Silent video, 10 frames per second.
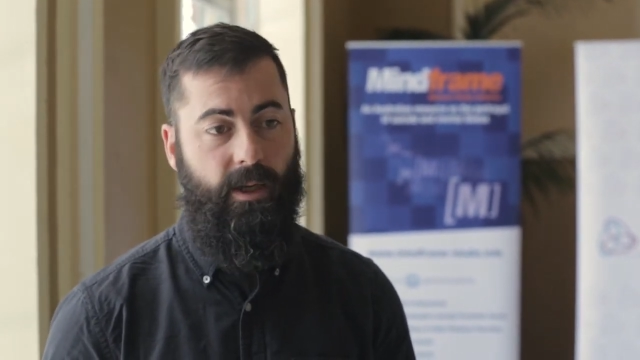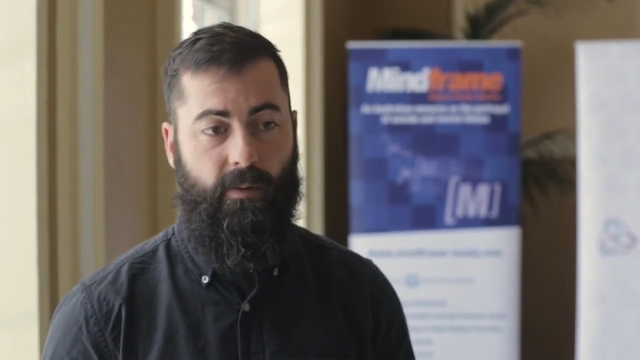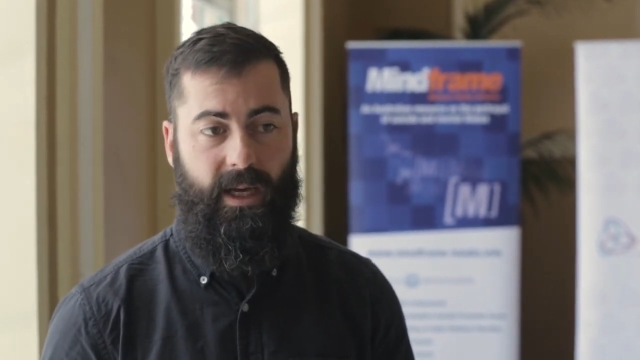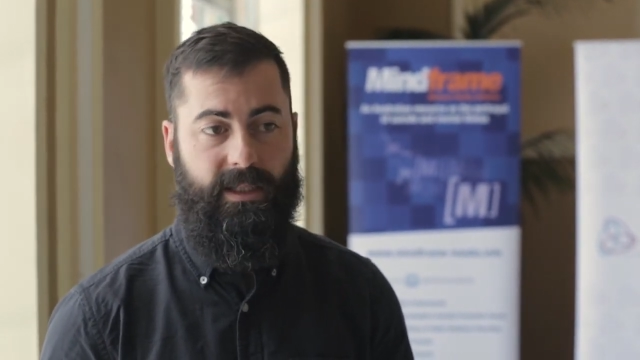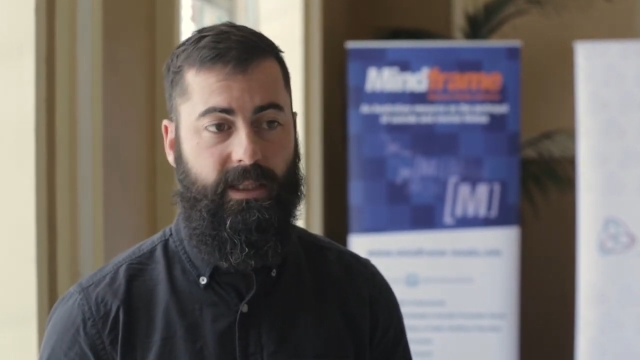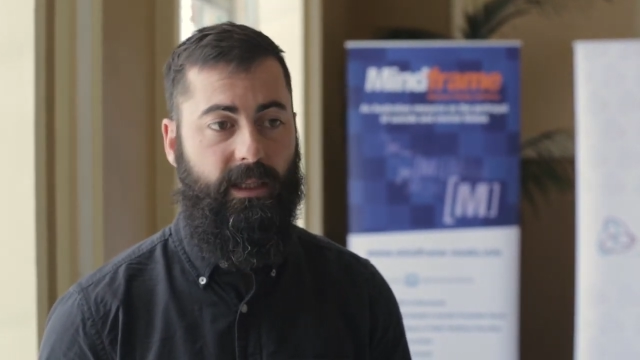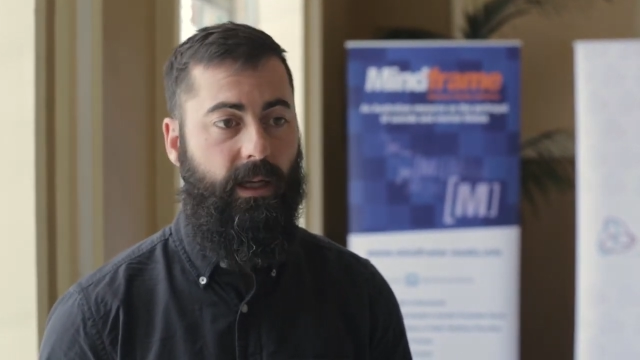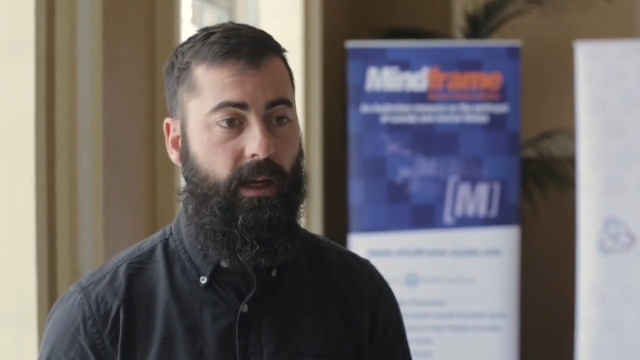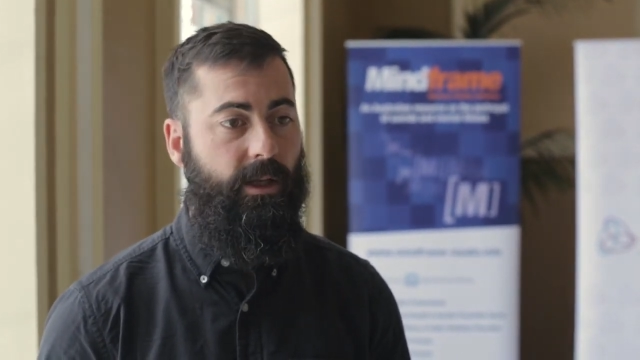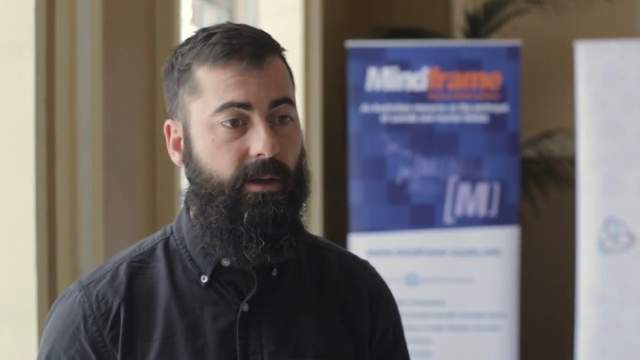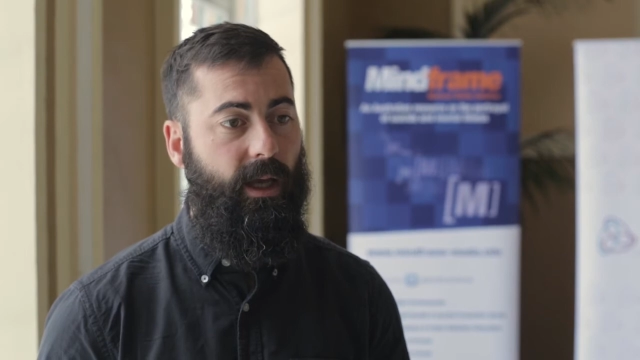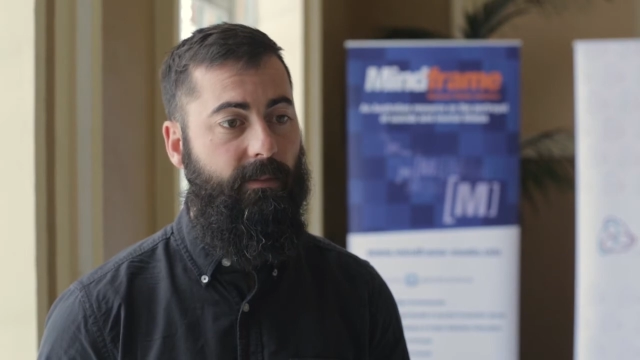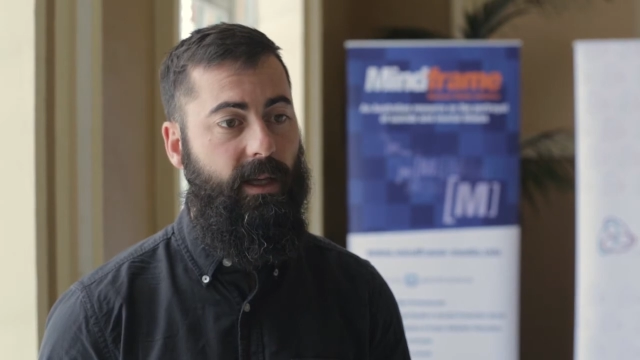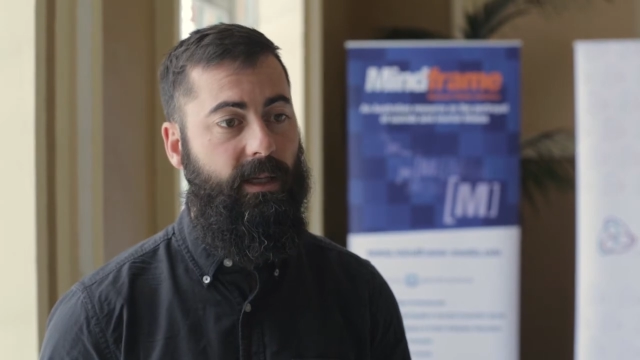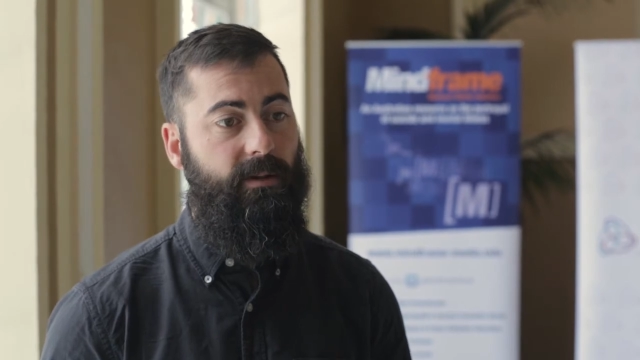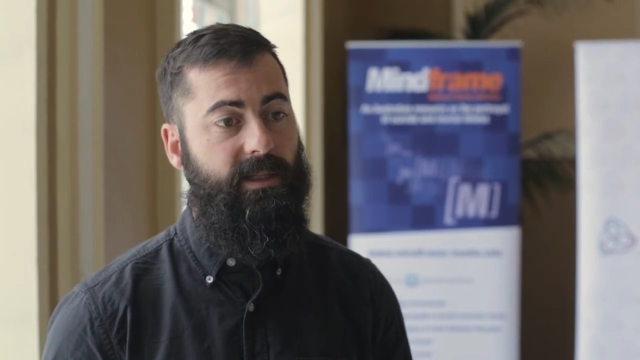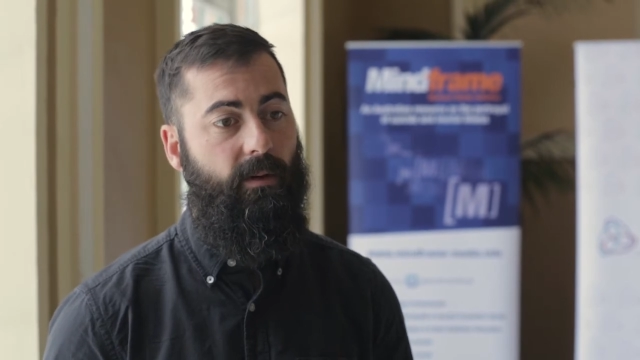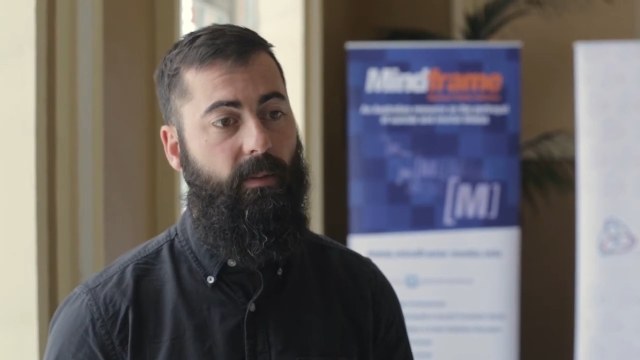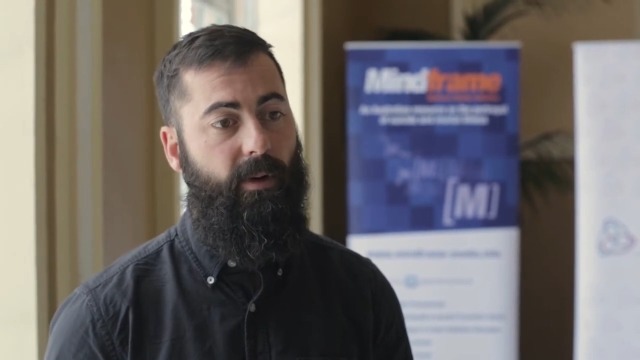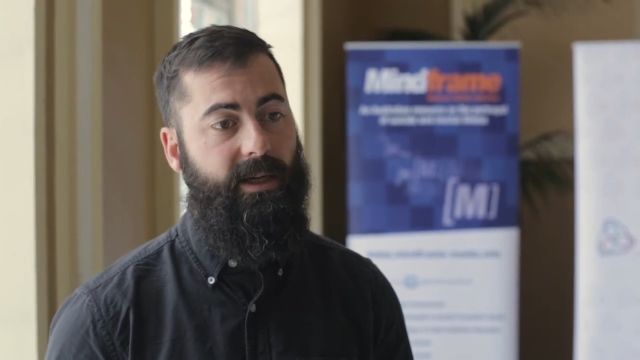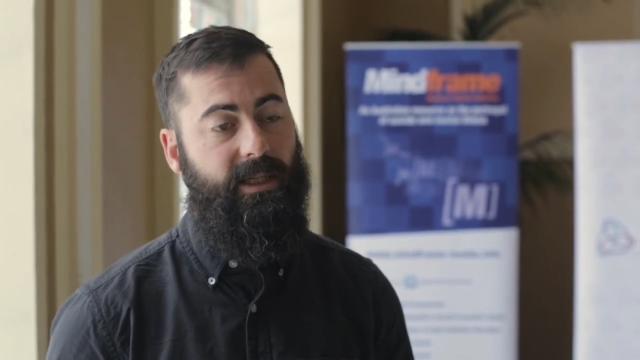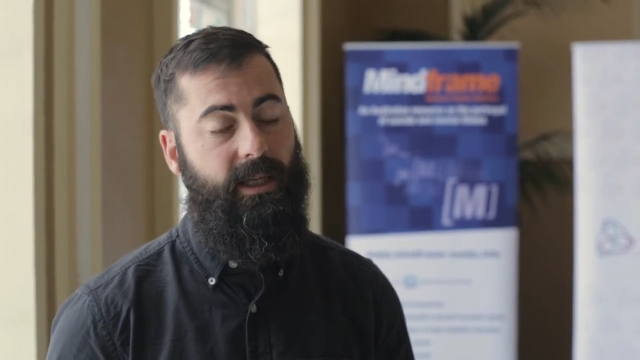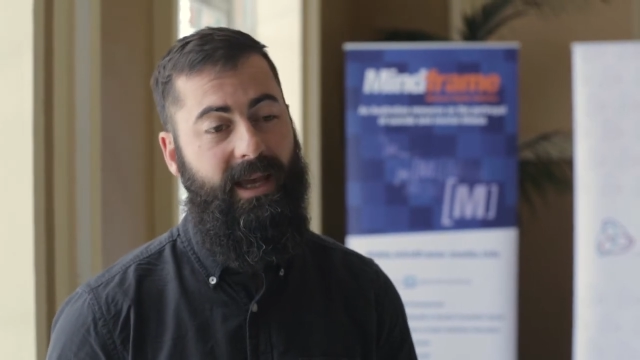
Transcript: US and UK media is now operating